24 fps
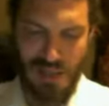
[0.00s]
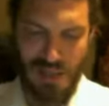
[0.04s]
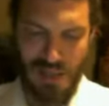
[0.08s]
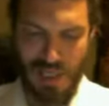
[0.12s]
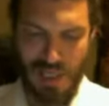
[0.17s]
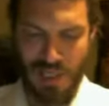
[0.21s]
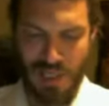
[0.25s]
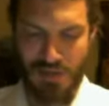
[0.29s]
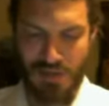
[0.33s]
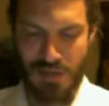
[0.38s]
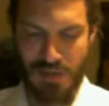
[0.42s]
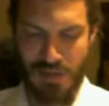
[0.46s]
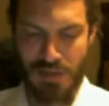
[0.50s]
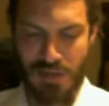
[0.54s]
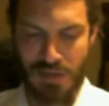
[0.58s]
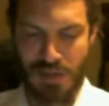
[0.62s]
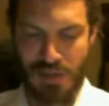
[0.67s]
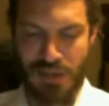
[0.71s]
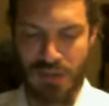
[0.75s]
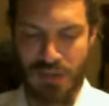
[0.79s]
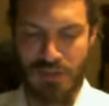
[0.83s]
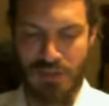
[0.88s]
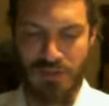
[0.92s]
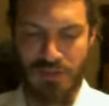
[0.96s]
Even 100 is
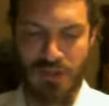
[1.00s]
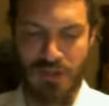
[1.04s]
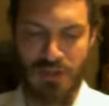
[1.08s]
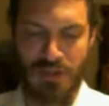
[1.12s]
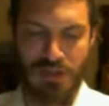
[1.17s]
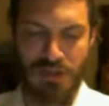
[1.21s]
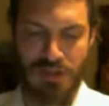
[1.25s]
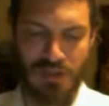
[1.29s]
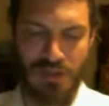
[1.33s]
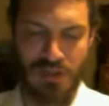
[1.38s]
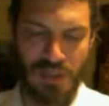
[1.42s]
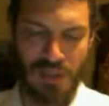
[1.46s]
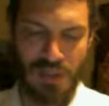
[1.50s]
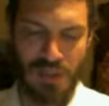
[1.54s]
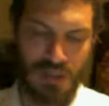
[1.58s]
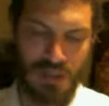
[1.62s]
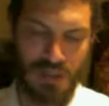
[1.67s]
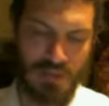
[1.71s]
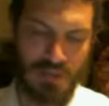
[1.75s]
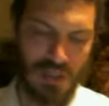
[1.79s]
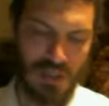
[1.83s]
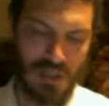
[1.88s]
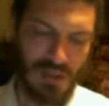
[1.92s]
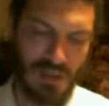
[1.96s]
too little. I'll
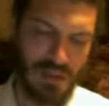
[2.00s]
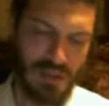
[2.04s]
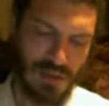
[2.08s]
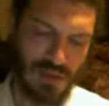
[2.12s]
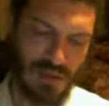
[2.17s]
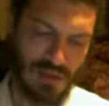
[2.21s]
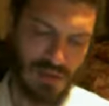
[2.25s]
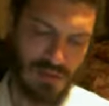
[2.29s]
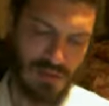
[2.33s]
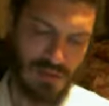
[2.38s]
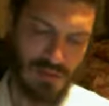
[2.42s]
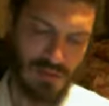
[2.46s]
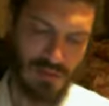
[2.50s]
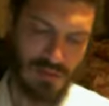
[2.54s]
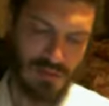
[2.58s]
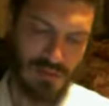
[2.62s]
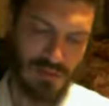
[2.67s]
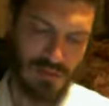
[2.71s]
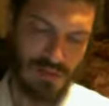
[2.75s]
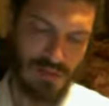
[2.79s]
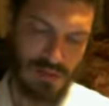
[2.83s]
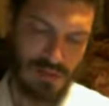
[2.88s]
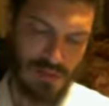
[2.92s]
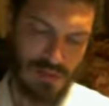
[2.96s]
make it into
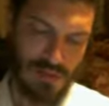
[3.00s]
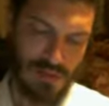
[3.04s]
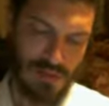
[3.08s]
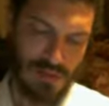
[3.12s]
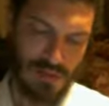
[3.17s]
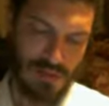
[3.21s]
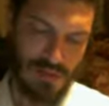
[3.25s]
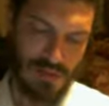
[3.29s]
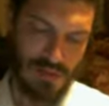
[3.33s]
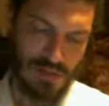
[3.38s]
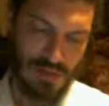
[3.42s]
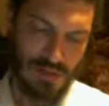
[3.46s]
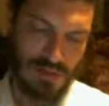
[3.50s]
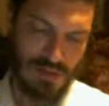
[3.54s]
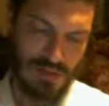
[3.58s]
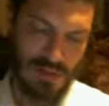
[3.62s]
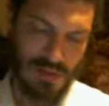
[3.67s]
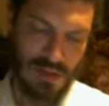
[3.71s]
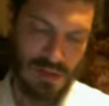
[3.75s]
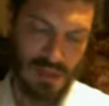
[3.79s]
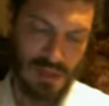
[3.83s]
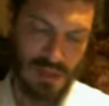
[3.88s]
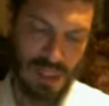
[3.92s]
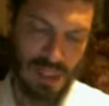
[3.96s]

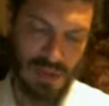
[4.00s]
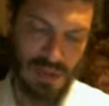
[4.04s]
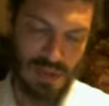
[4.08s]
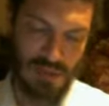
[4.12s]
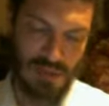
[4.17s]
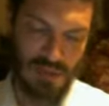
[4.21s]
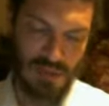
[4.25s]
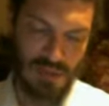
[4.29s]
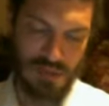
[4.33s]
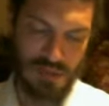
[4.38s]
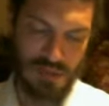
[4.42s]
1,000.